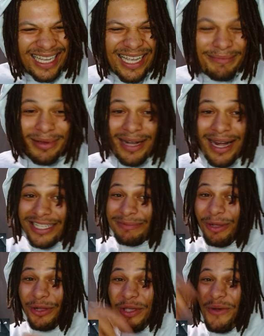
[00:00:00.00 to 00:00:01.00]
But I
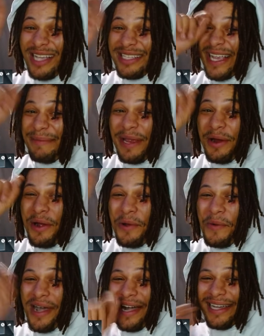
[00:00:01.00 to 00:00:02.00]
smoke your ass like
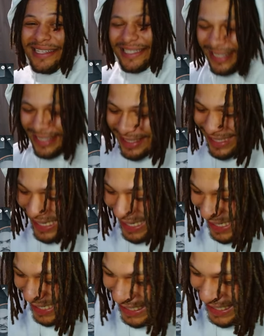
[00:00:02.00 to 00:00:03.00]
marijuana.
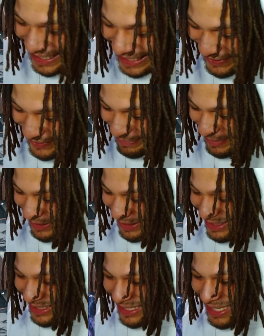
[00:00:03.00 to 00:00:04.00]
Hey, no
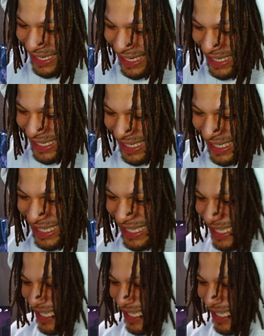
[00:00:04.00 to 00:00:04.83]
bullshit. But